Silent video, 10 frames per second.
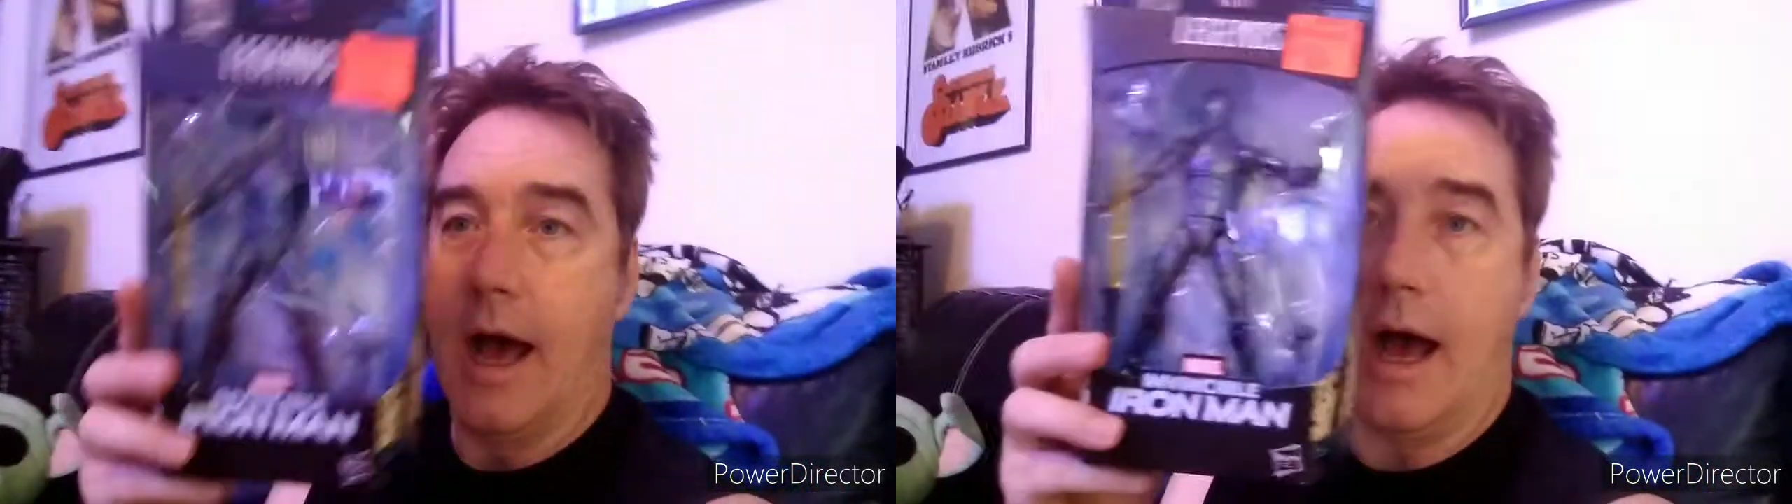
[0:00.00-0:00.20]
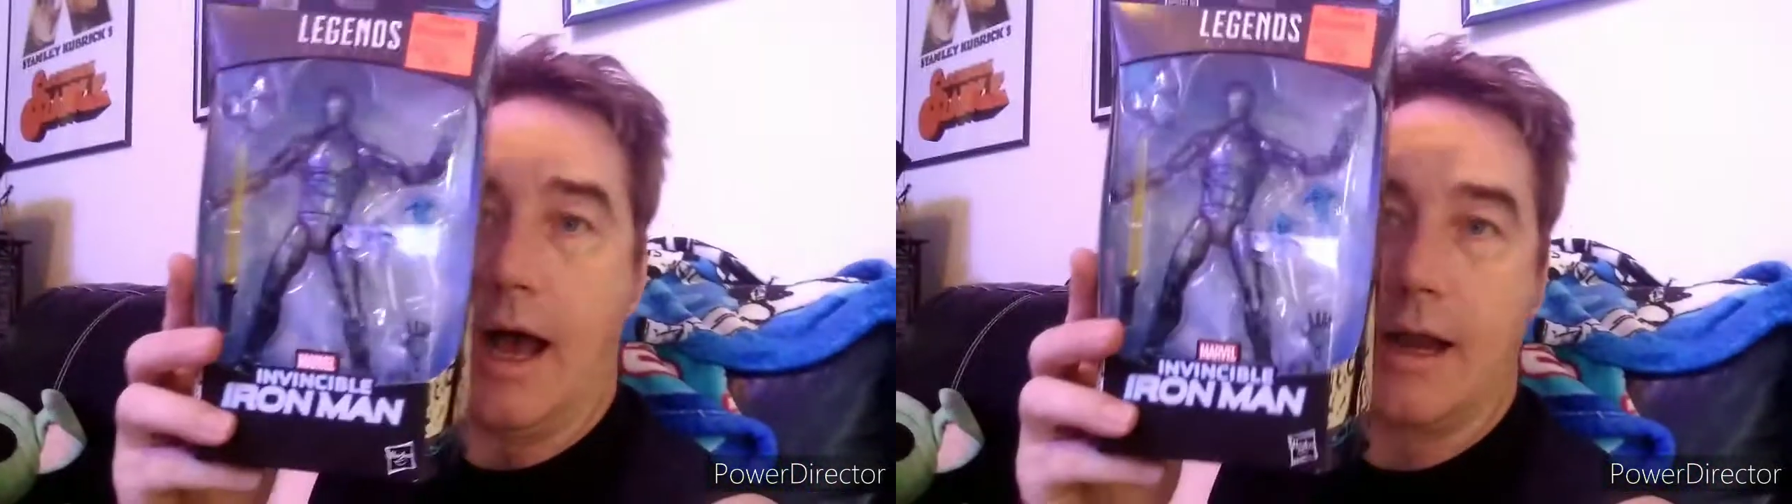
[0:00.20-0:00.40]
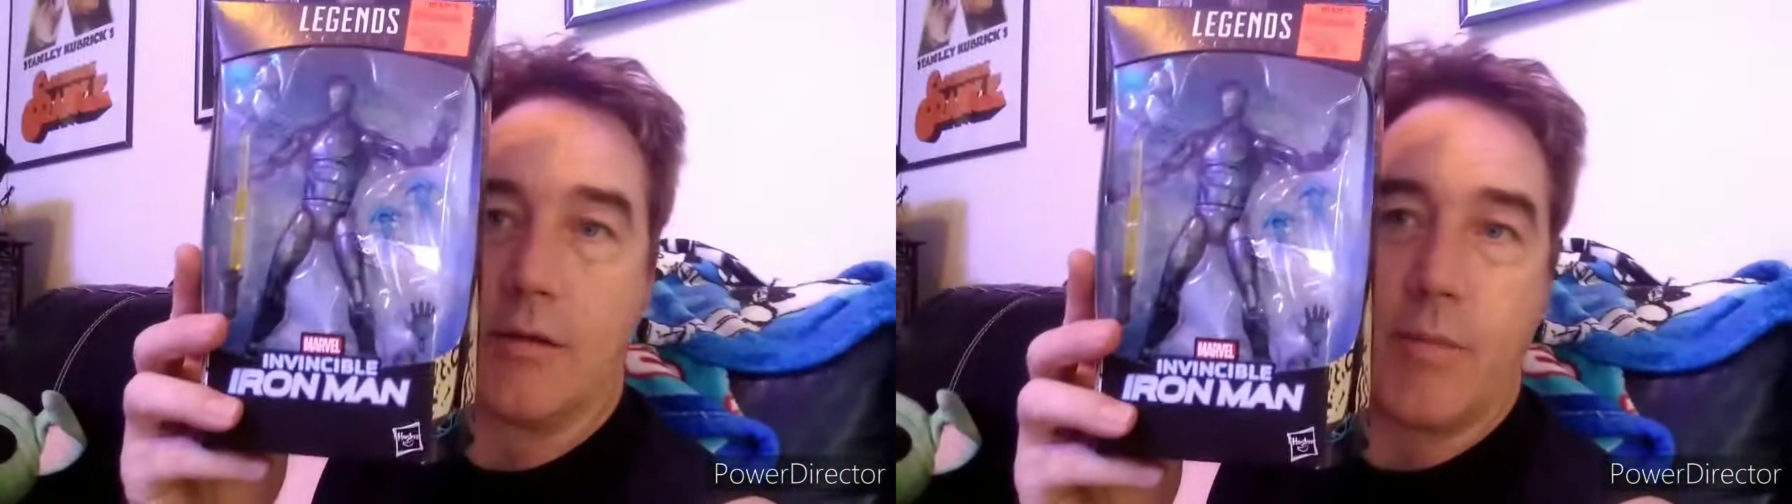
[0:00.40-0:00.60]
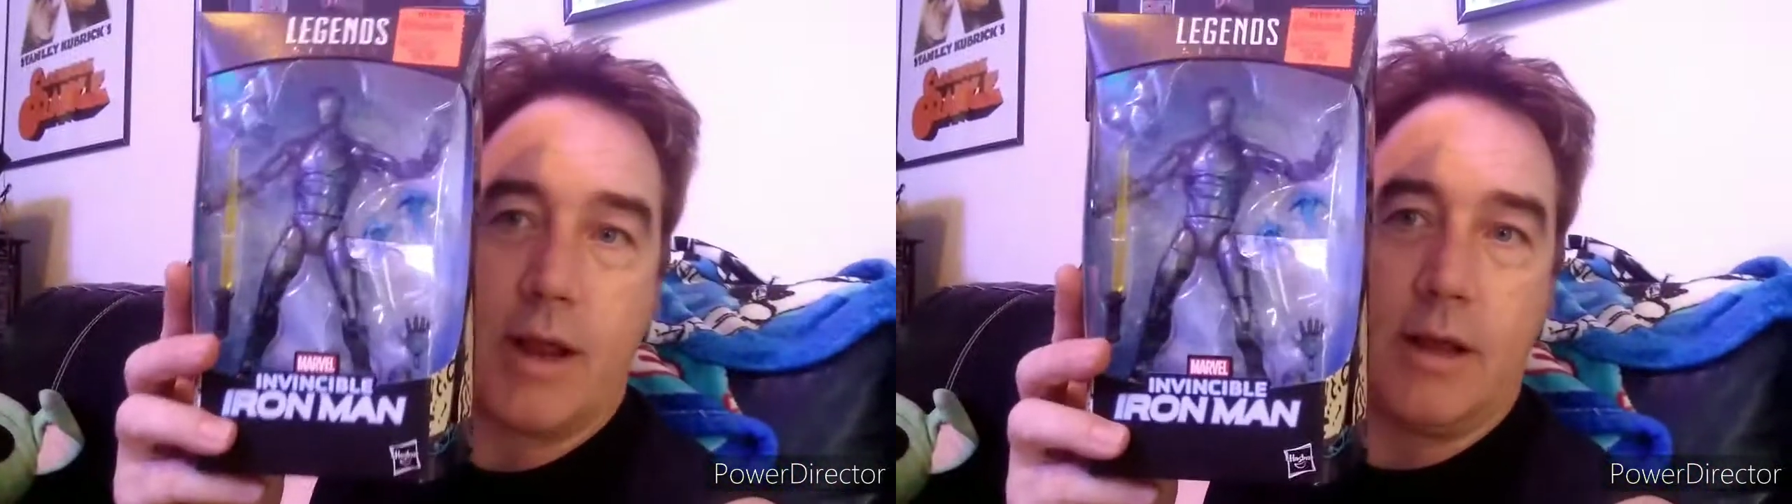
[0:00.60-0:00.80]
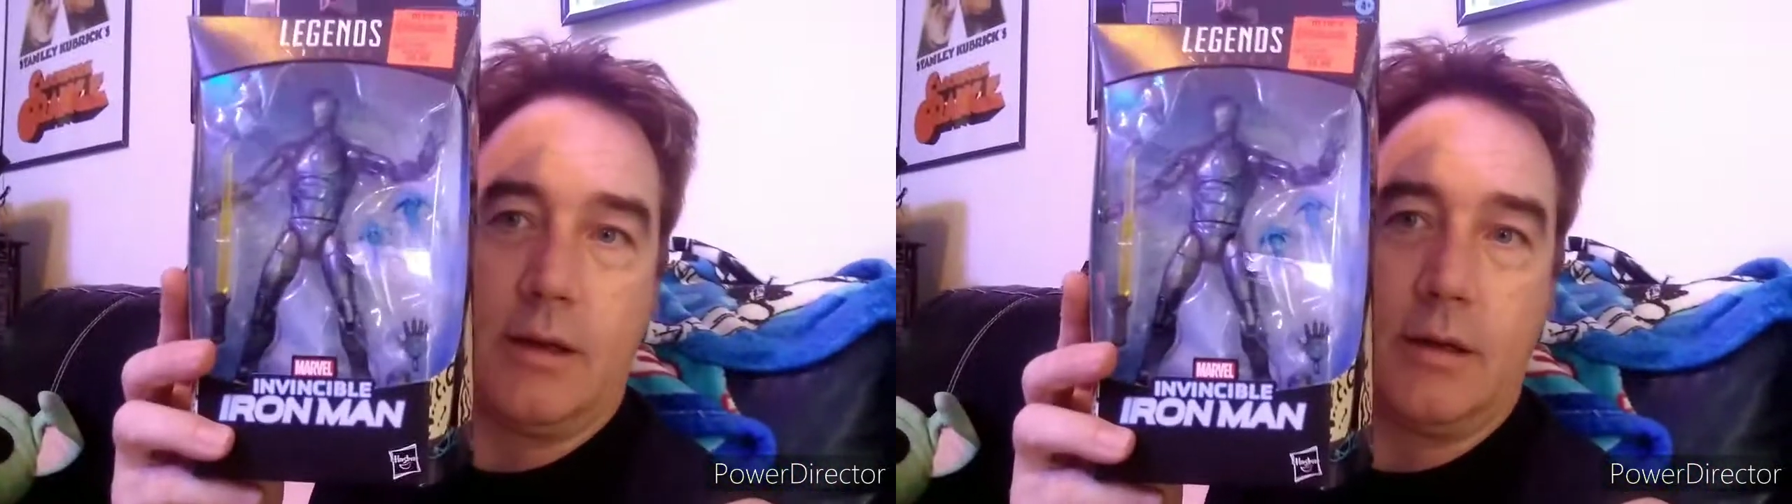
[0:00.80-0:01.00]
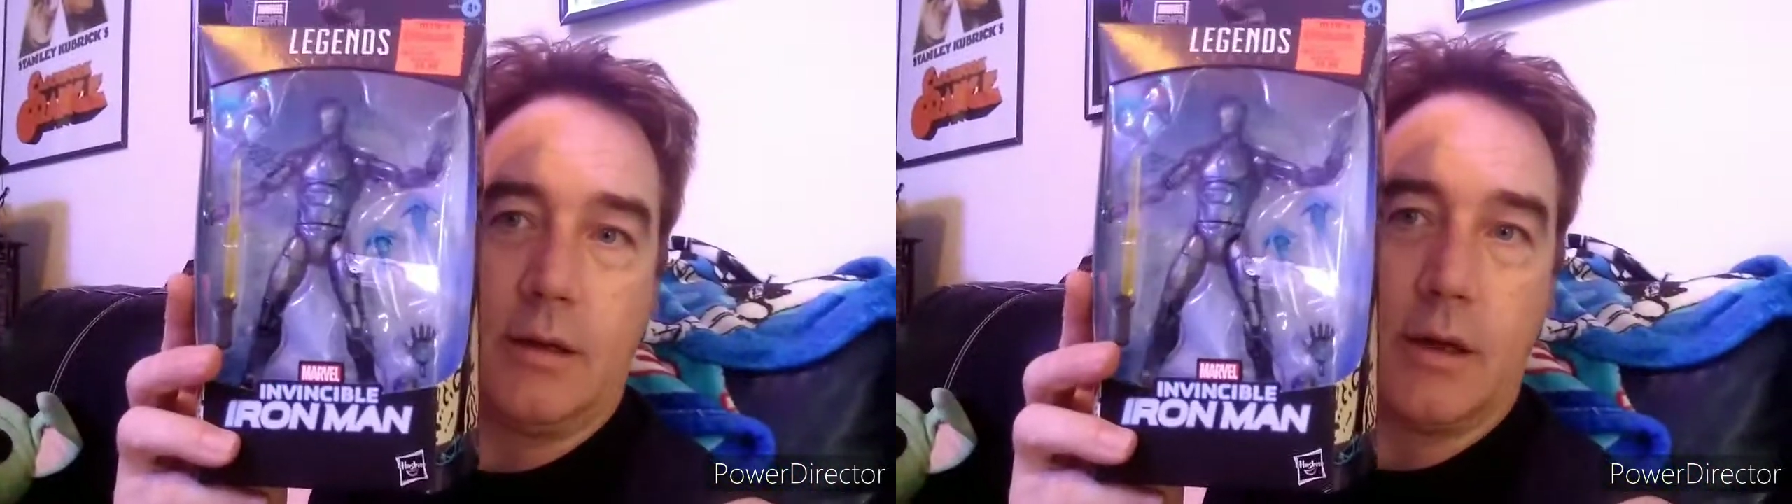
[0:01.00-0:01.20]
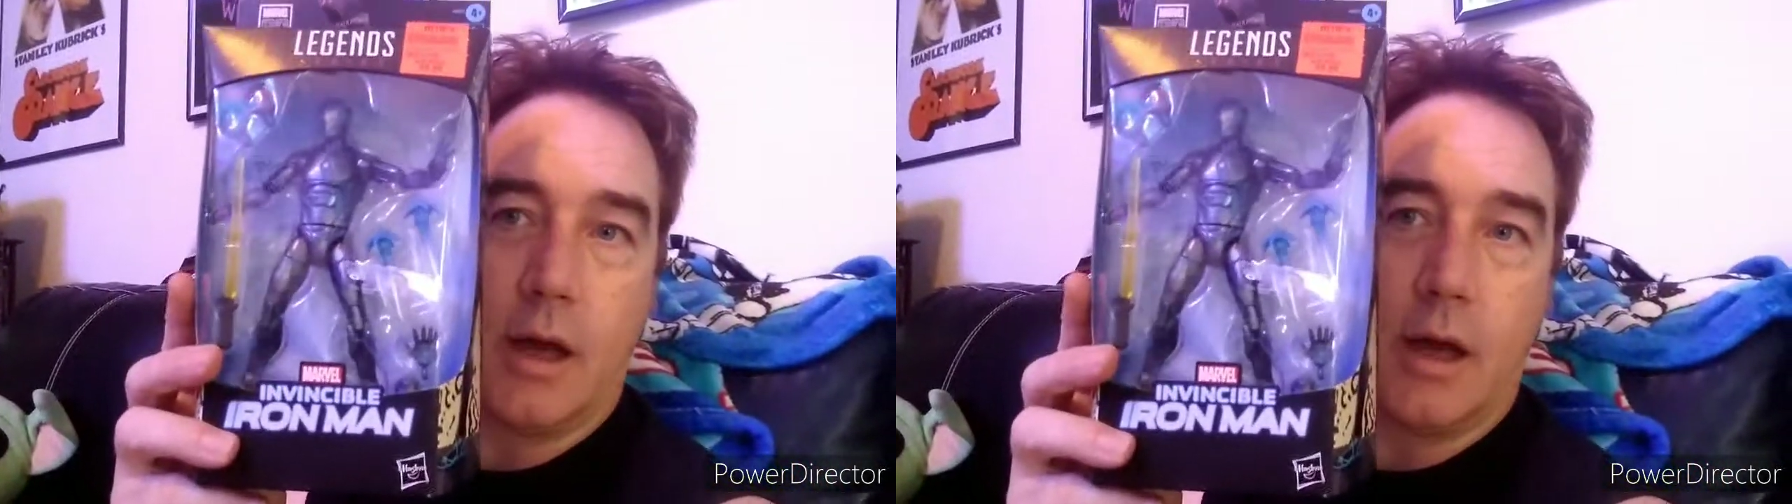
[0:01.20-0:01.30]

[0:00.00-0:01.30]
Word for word: Iron Man